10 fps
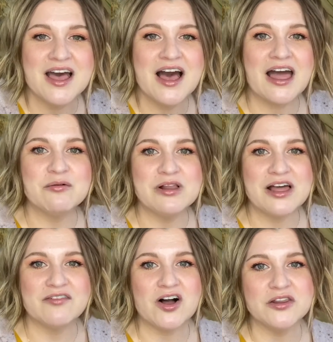I will have
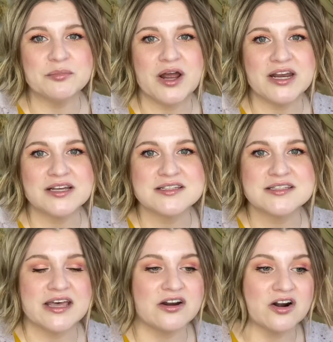all the products
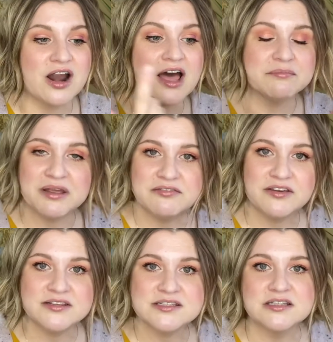that are on my
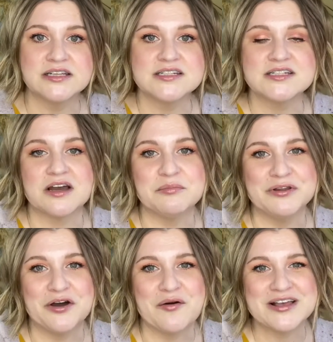face linked down
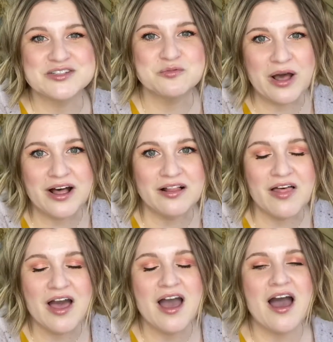below as well.
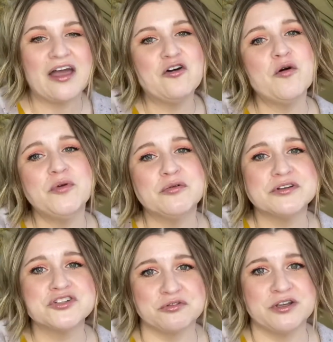I hope you
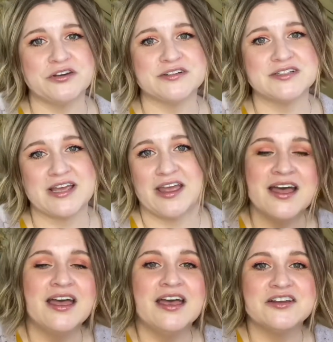enjoy your day
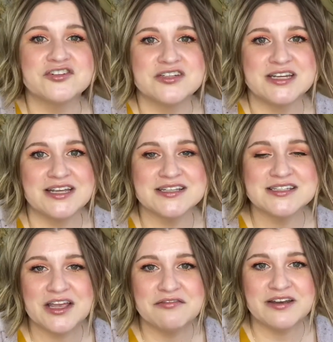and you're staying
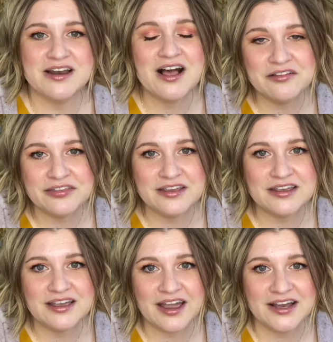safe and healthy,
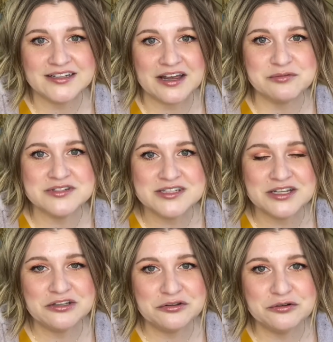and I will see
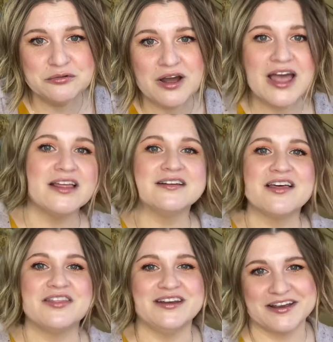you in
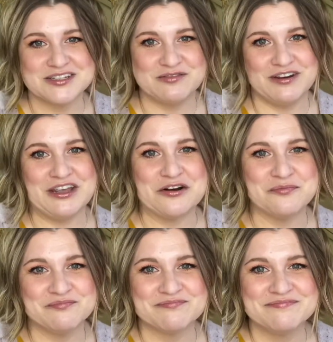the next video.
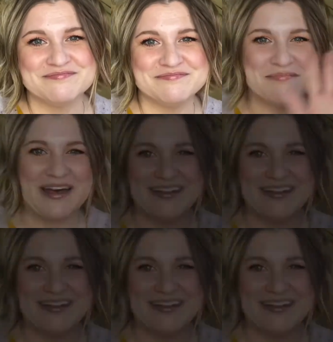Bye.